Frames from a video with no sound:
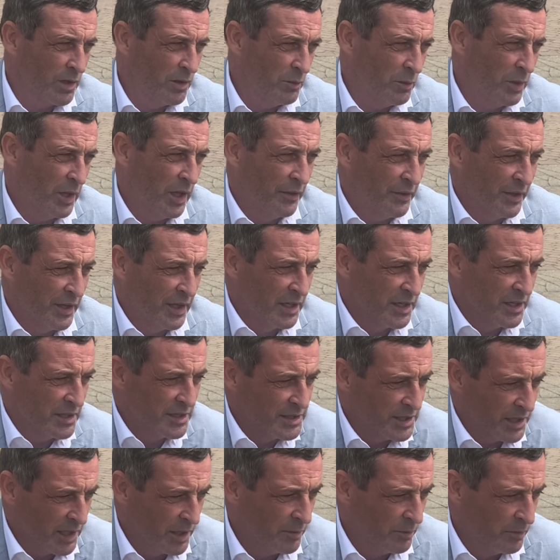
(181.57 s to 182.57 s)
I think
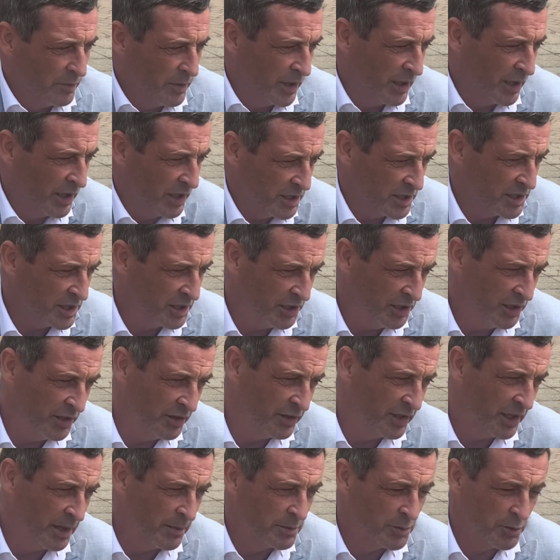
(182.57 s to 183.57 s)
it's clear
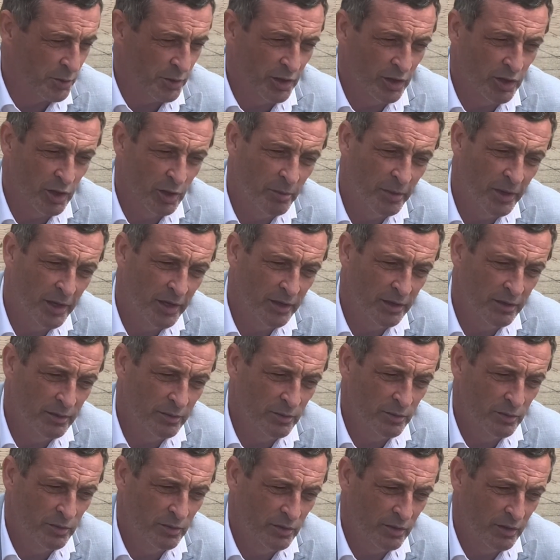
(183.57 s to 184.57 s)
in terms of what the club
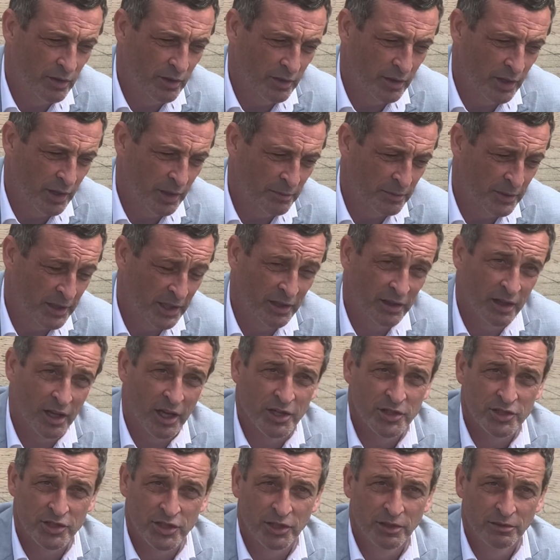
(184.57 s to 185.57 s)
did
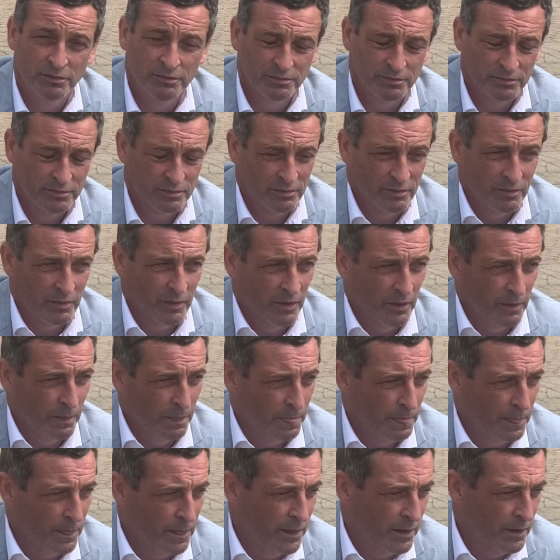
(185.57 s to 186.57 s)
last year.
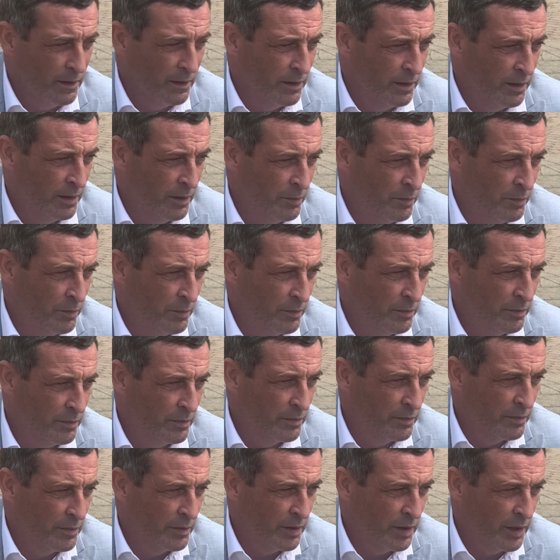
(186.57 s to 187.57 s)
I
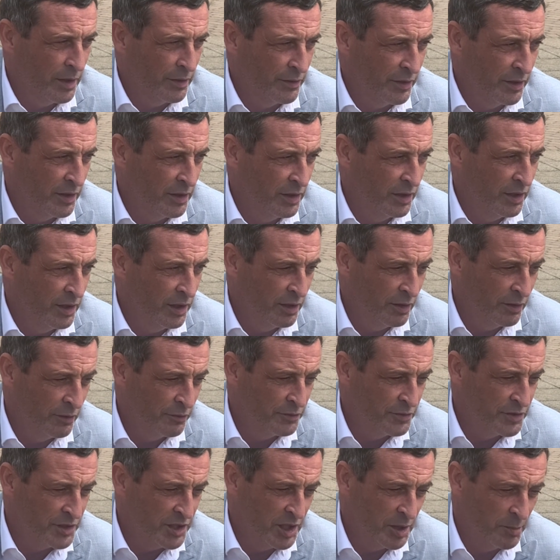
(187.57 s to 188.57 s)
think they
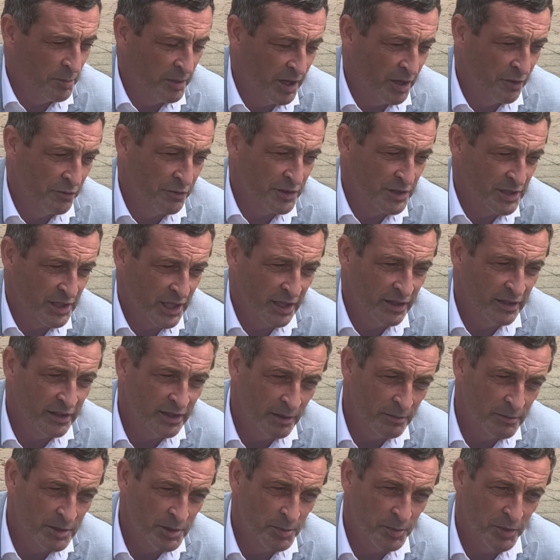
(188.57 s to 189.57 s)
have seen the benefits of that in
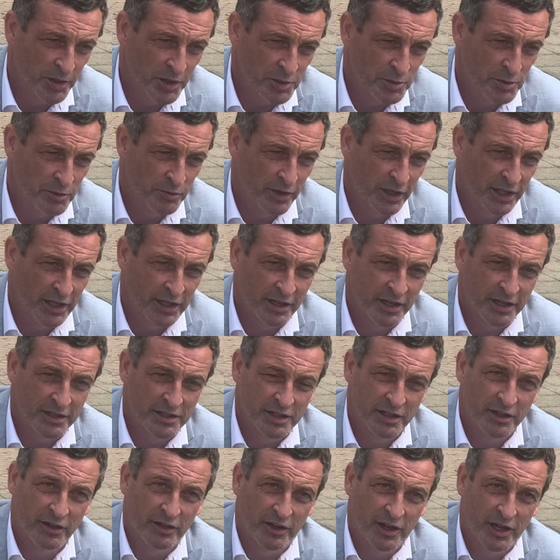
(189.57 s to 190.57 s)
terms of players being recognised
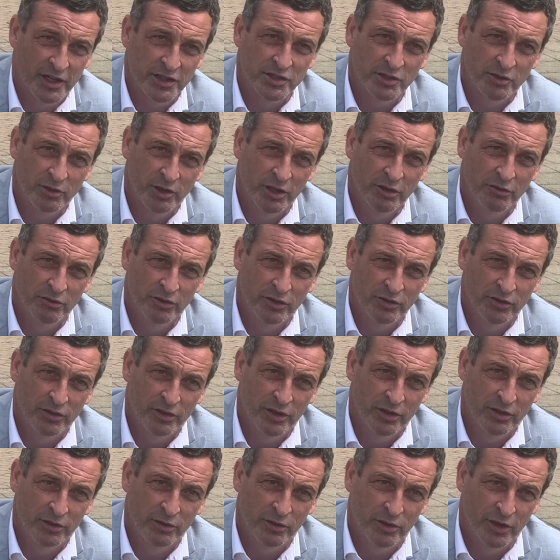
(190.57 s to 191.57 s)
at international level
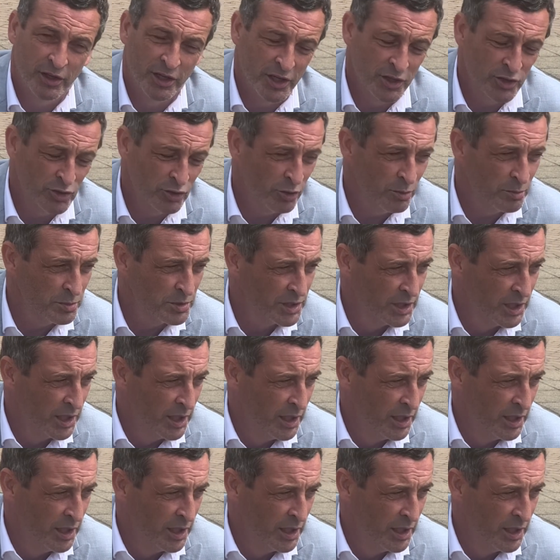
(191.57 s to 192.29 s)
and their age groups.